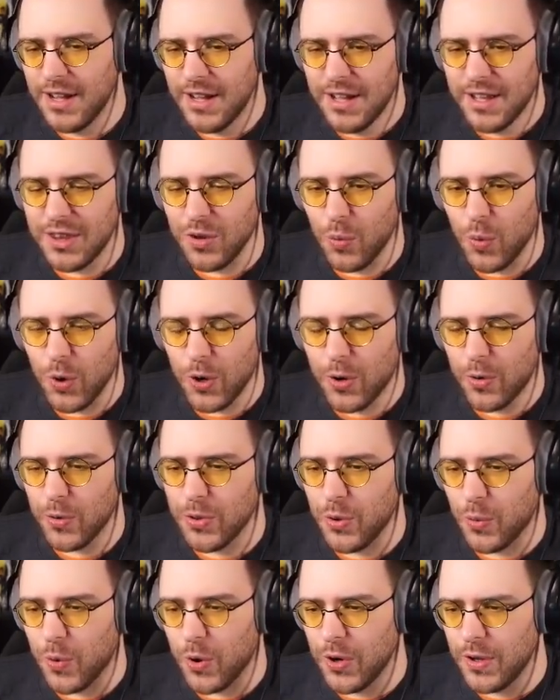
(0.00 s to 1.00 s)
The
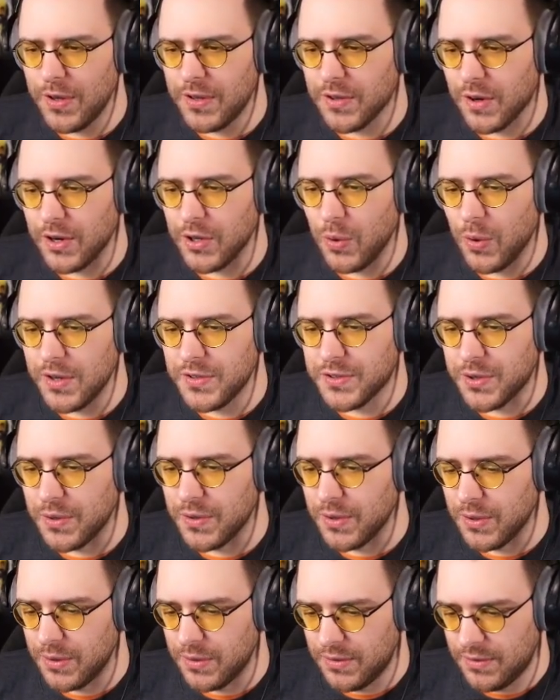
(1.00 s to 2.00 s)
world is our oyster,
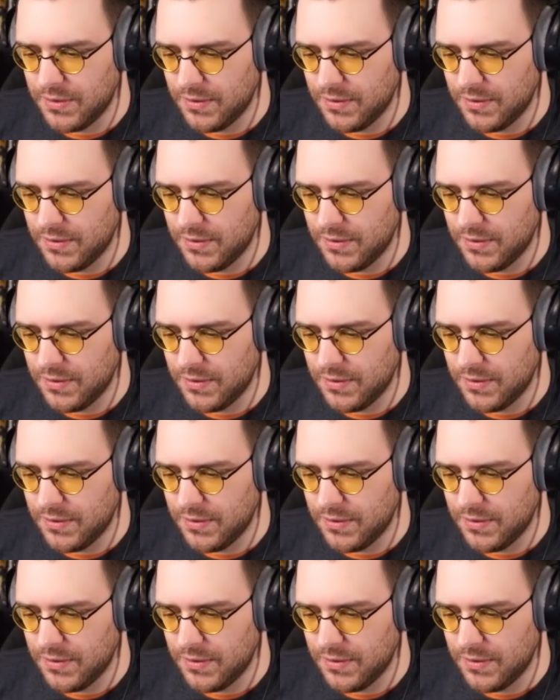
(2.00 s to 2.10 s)
dude.